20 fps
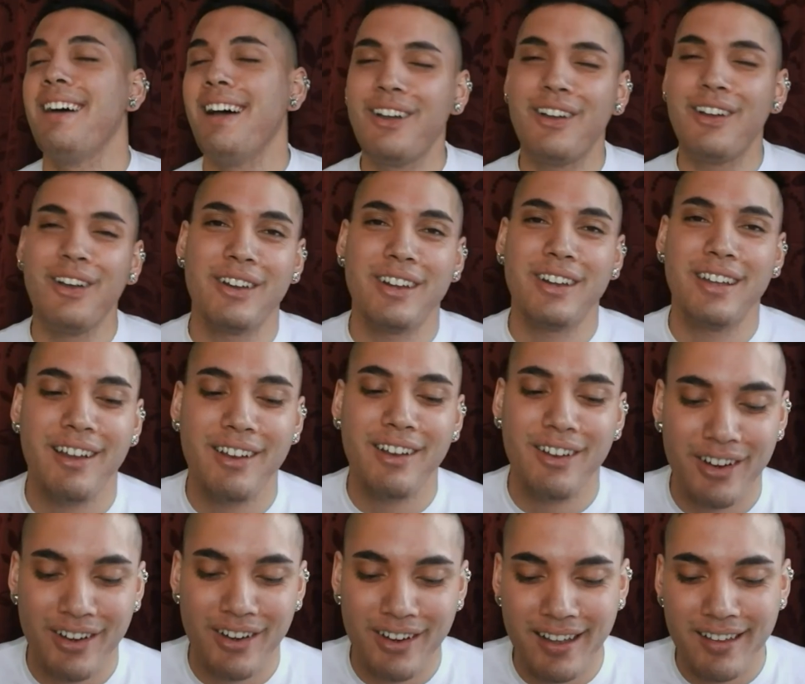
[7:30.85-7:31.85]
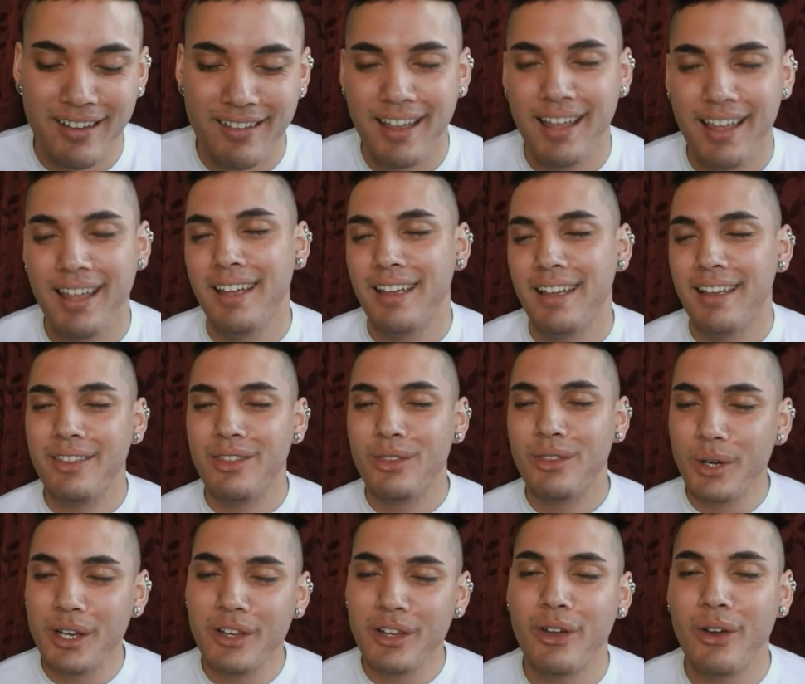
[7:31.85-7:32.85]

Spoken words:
I got it guys. Naughty